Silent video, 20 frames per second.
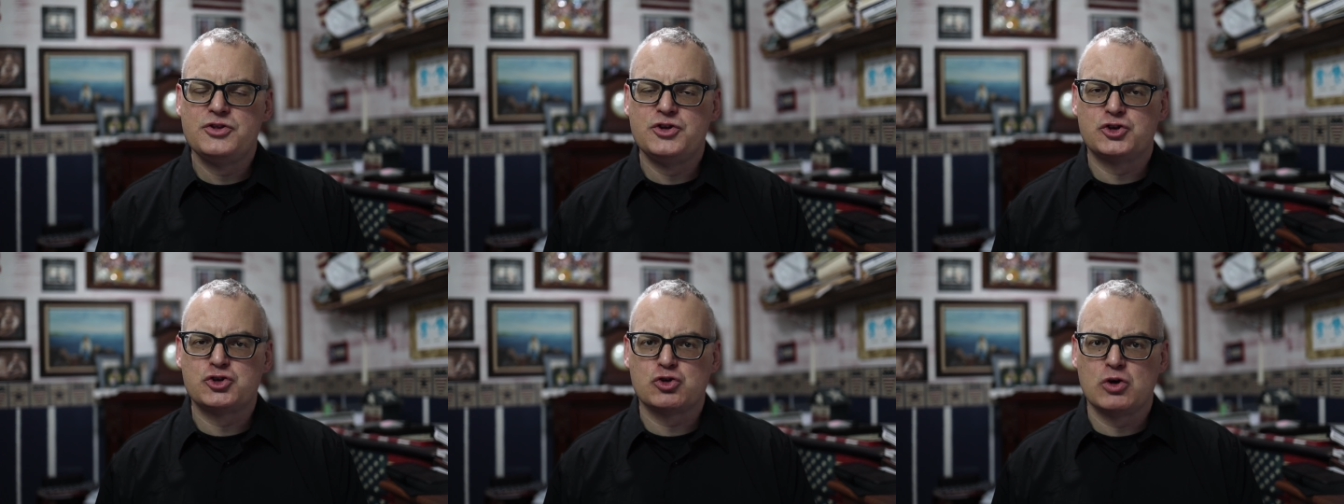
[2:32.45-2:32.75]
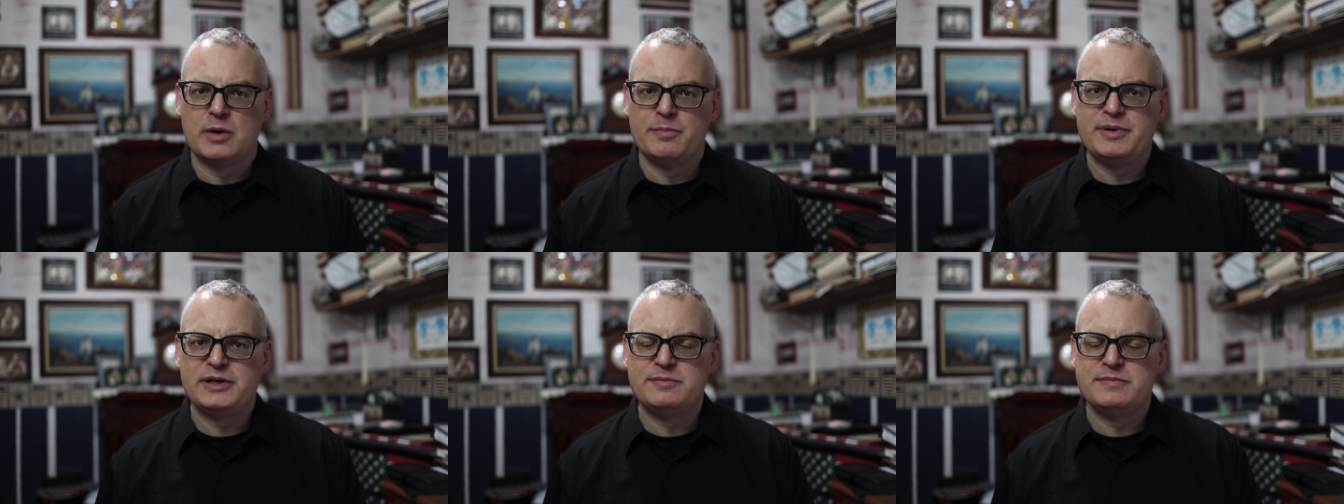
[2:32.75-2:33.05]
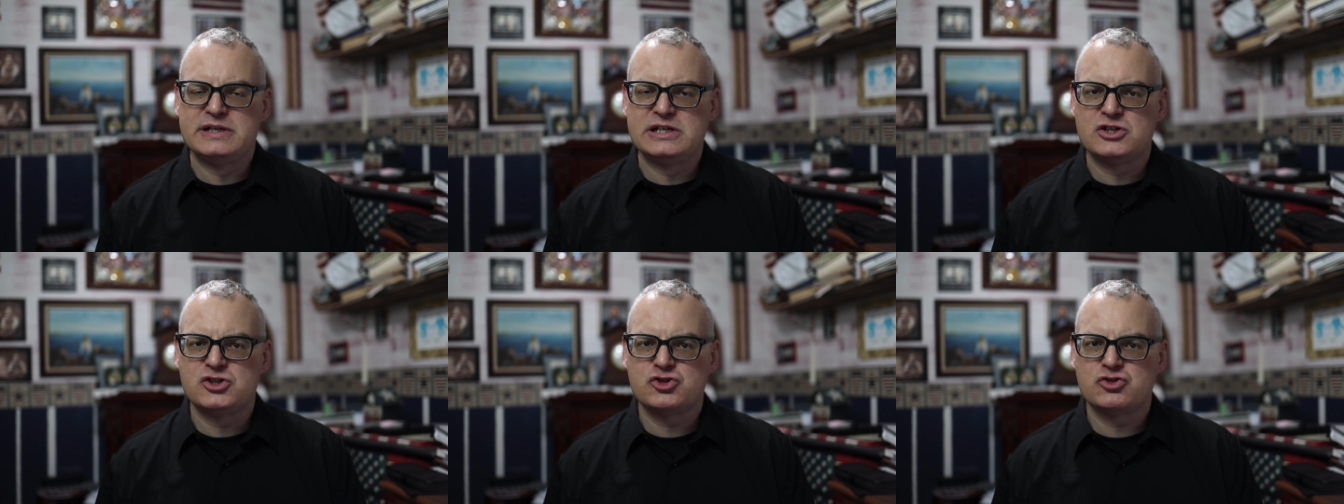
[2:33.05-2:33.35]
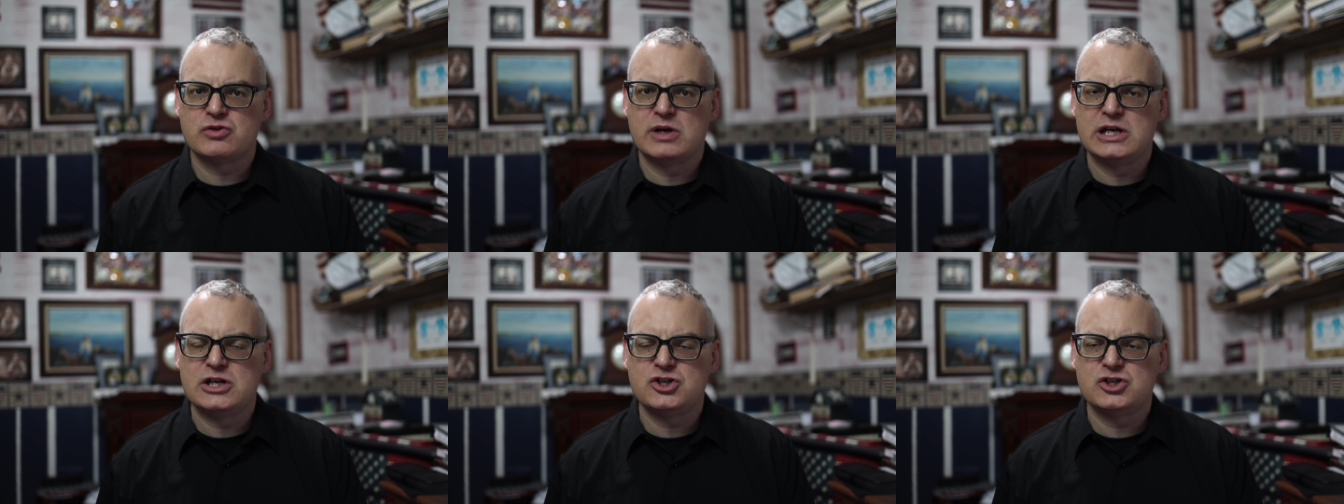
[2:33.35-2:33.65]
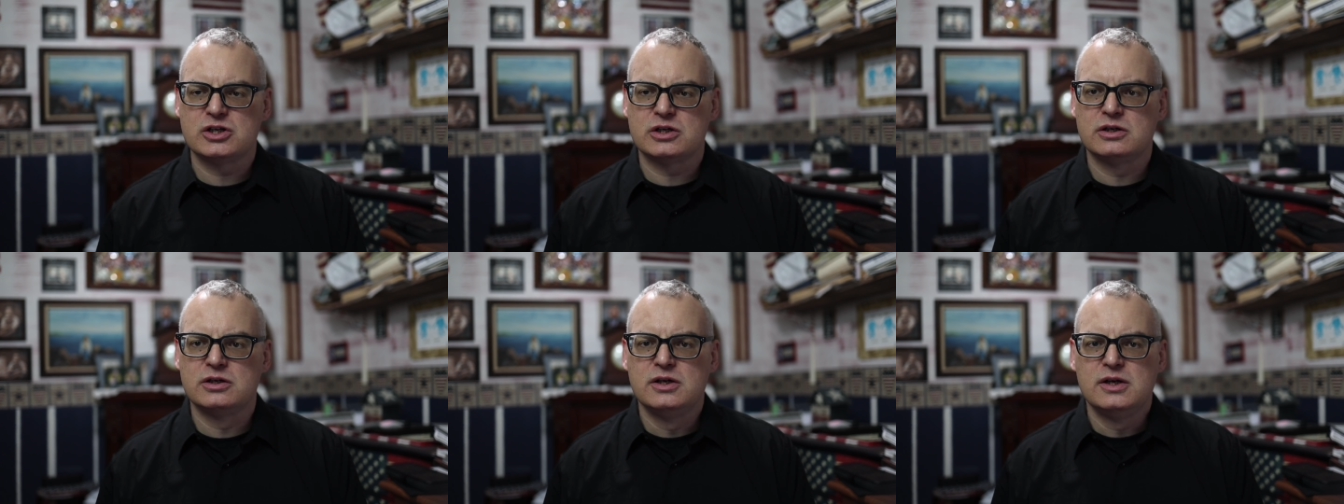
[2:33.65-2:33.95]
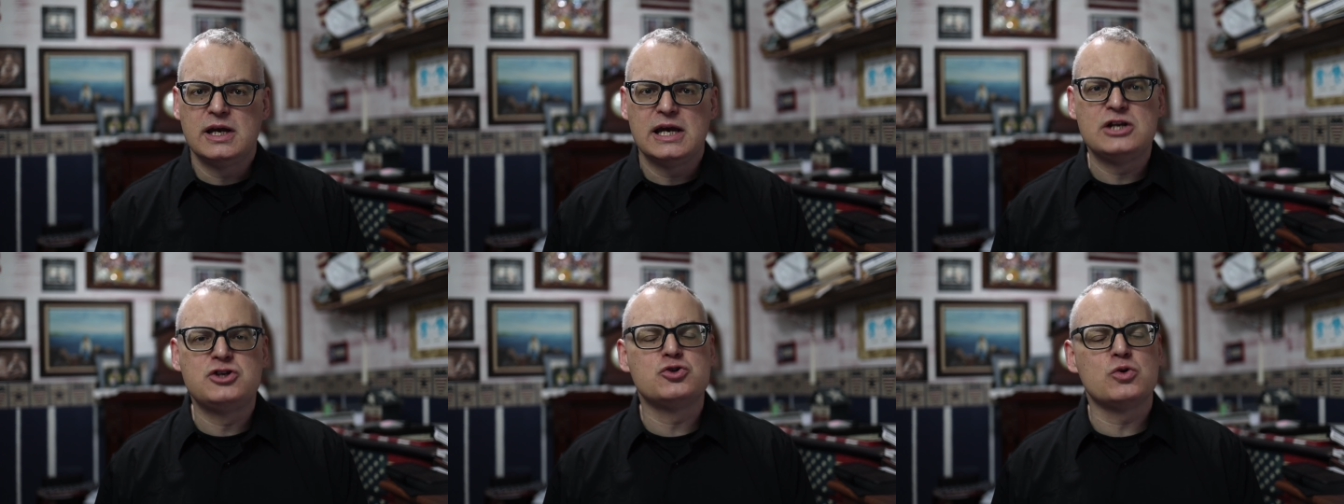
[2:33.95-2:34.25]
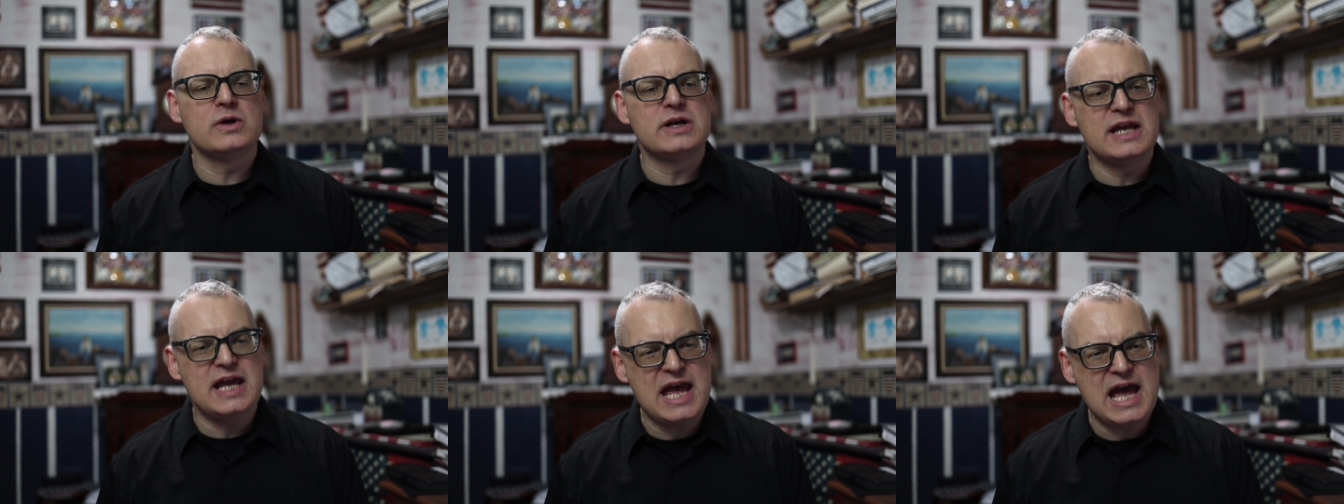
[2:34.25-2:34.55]
the Trump administration and
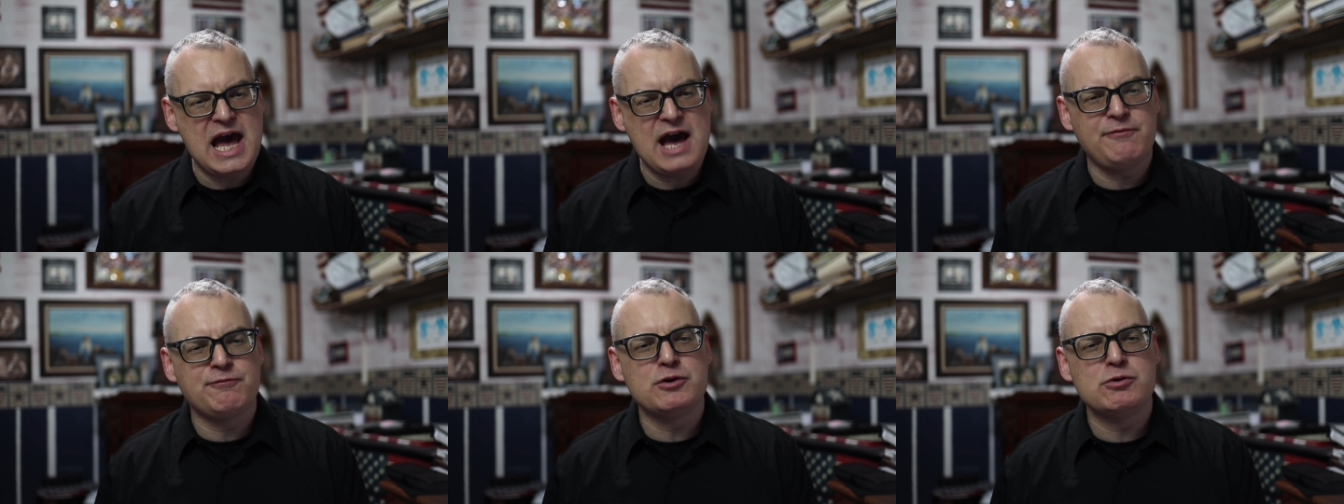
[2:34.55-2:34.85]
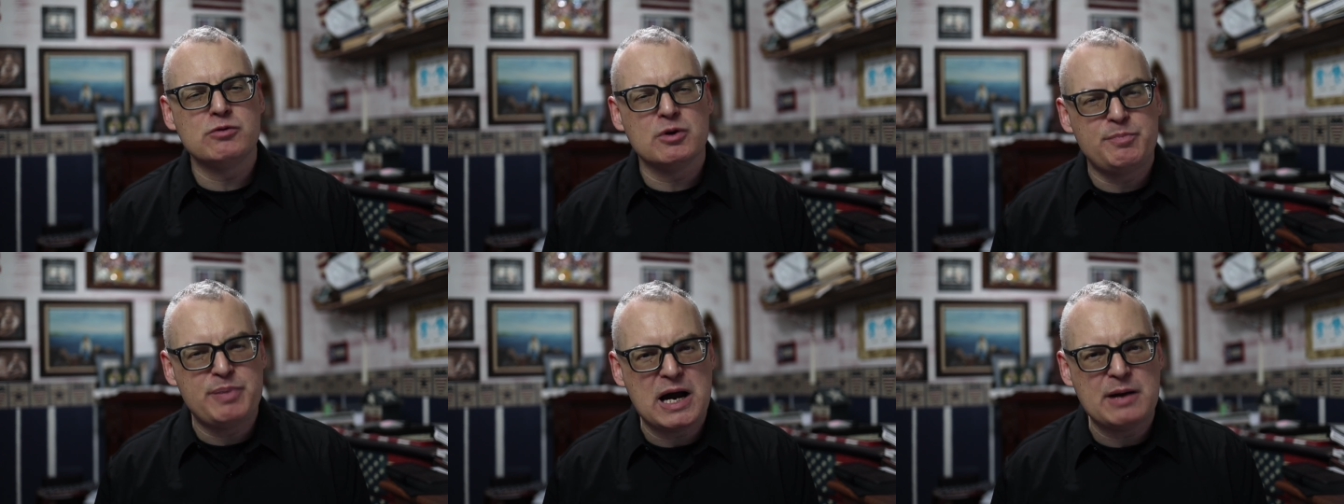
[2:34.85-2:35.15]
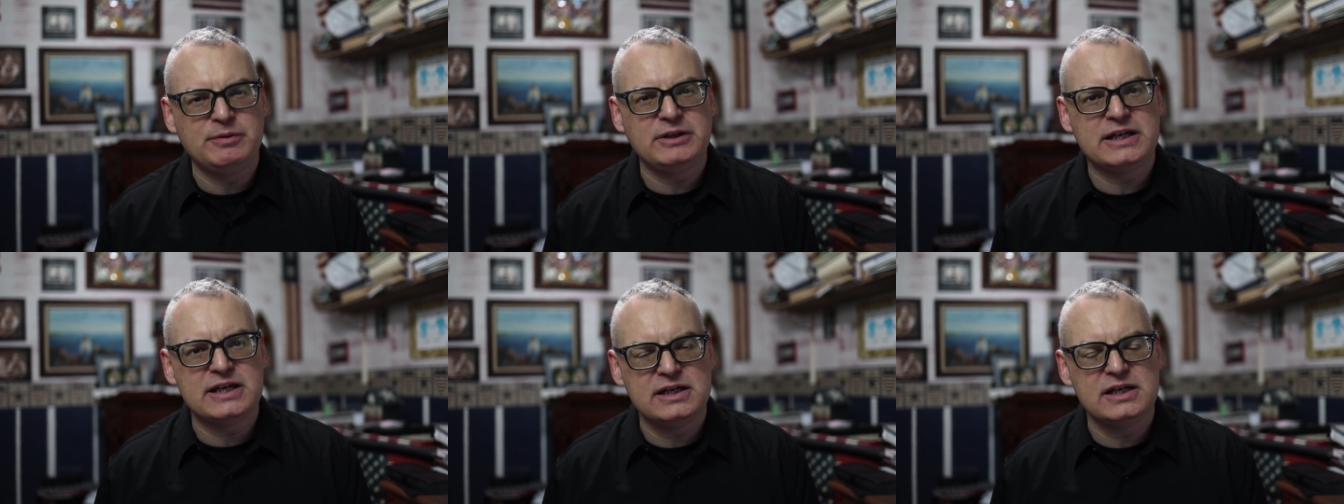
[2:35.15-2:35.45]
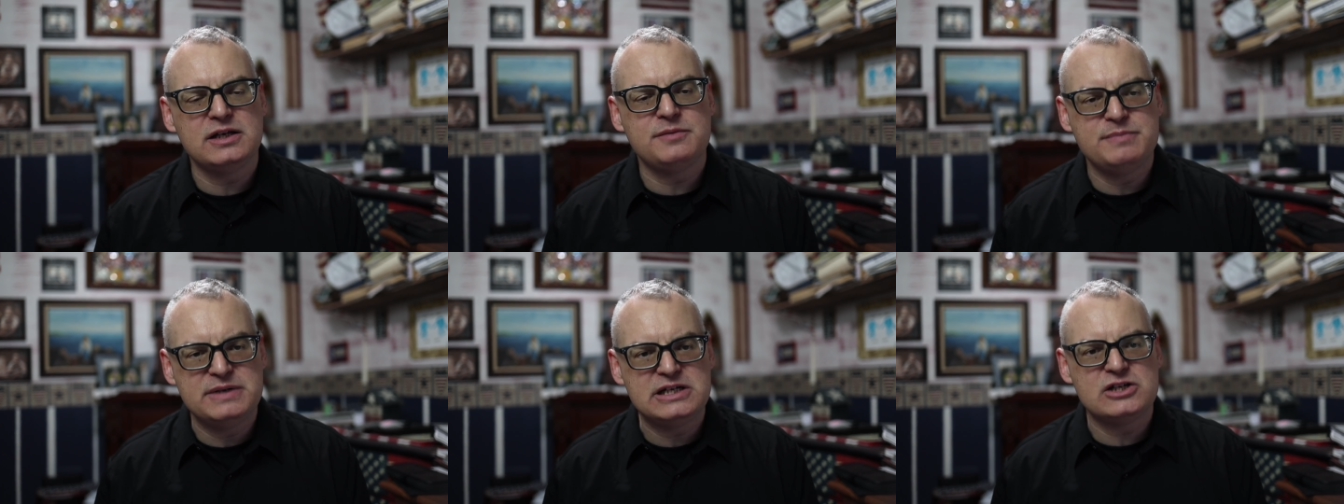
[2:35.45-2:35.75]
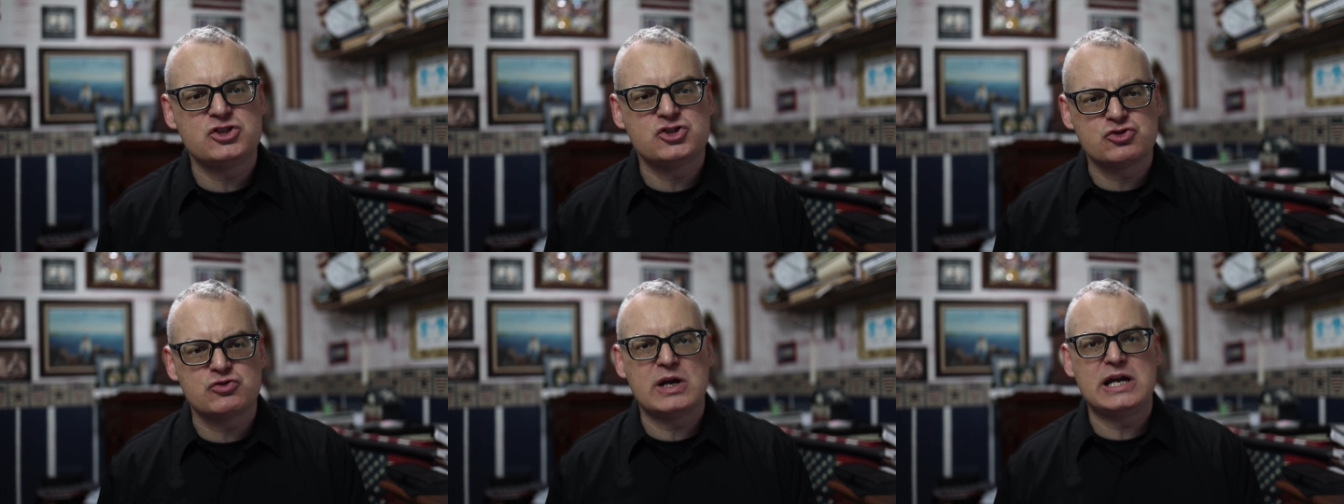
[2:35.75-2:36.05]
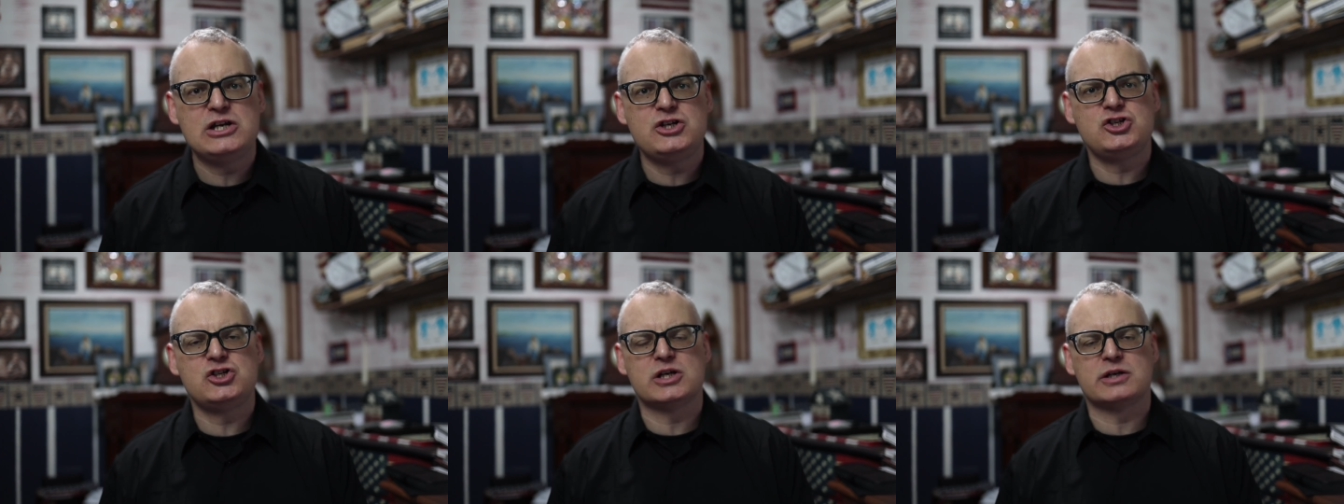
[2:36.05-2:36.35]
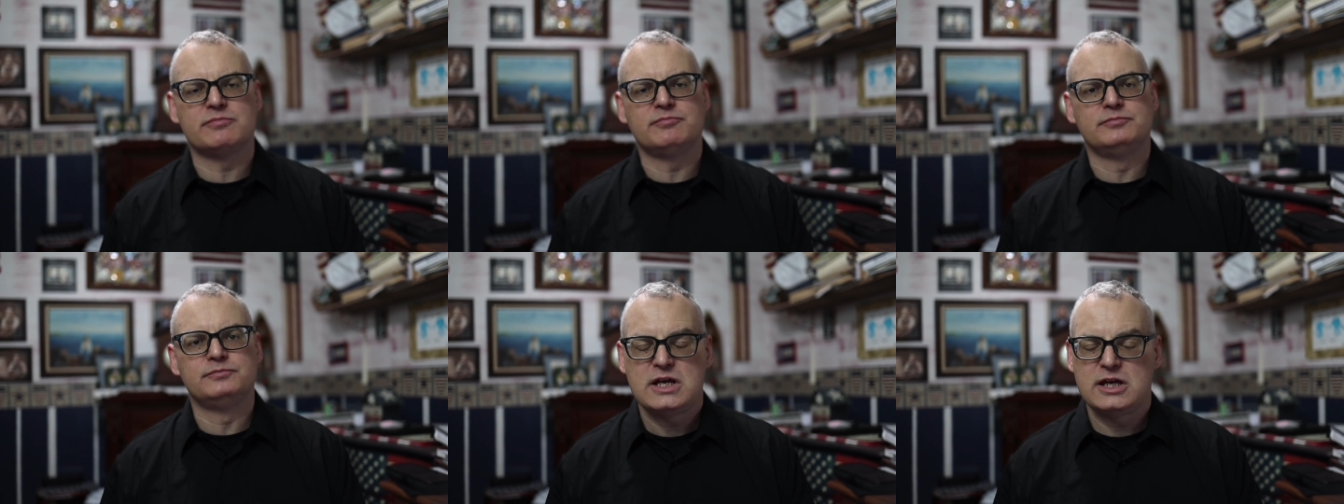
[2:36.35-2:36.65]
during every Republican
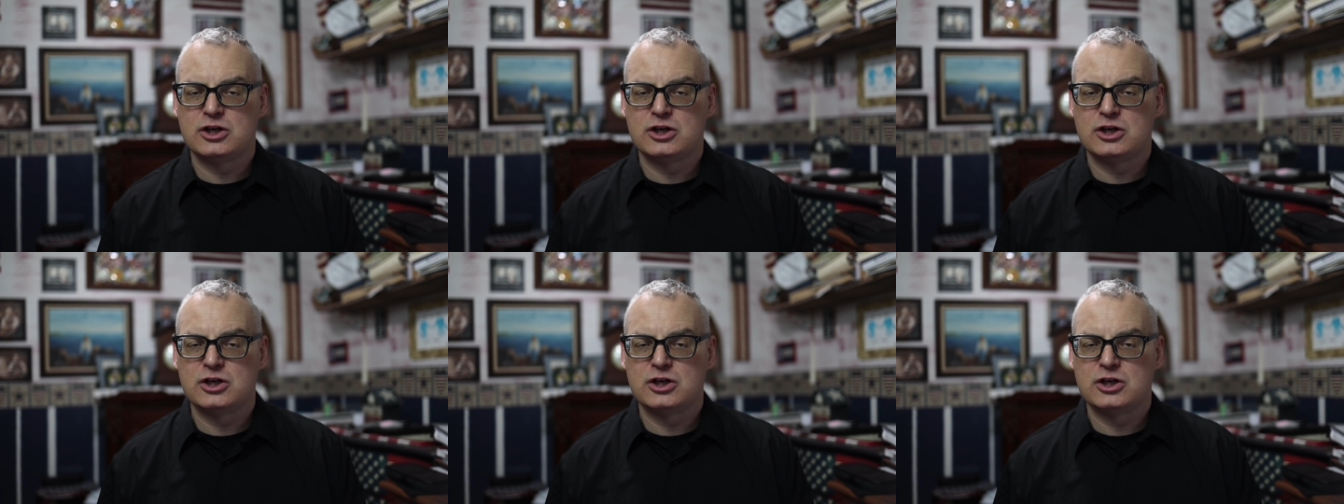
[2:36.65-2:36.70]
administration,